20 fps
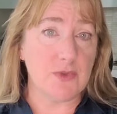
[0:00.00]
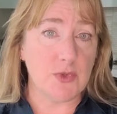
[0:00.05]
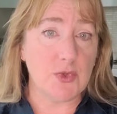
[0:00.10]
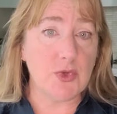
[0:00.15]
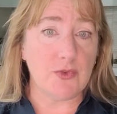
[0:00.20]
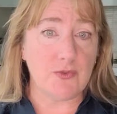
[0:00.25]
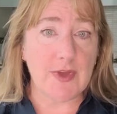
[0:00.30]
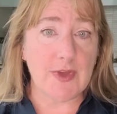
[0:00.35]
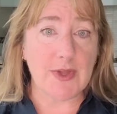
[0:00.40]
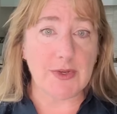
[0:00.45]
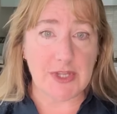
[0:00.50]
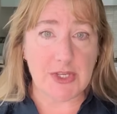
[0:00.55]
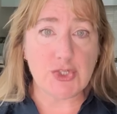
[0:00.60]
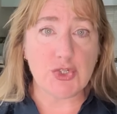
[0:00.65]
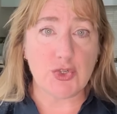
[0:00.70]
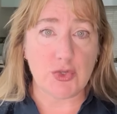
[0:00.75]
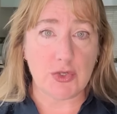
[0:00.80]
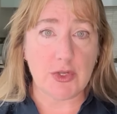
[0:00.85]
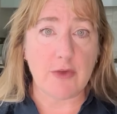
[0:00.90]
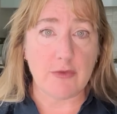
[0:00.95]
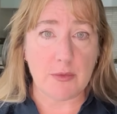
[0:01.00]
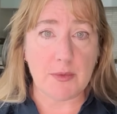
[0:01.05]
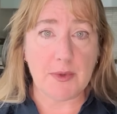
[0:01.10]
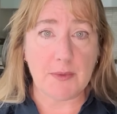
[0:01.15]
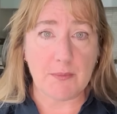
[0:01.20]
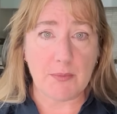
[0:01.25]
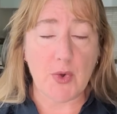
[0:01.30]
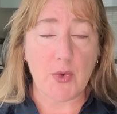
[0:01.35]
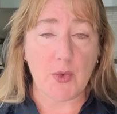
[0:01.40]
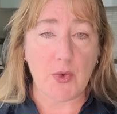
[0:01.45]
good foundational
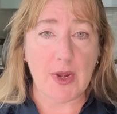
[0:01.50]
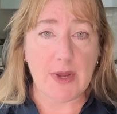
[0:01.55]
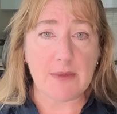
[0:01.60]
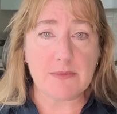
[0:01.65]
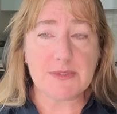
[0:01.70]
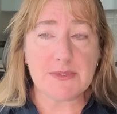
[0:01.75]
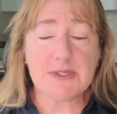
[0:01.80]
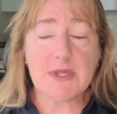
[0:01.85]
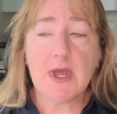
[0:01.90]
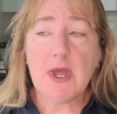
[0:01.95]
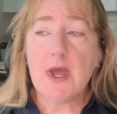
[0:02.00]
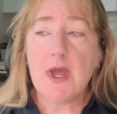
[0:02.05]
government programs.